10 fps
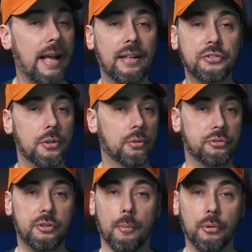has
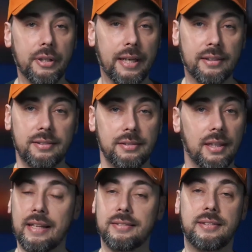those double N I Cs,
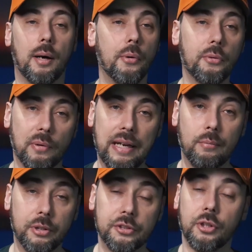it has double the
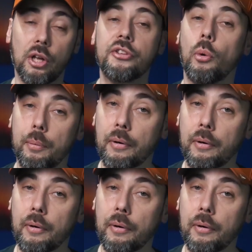RAM, which is also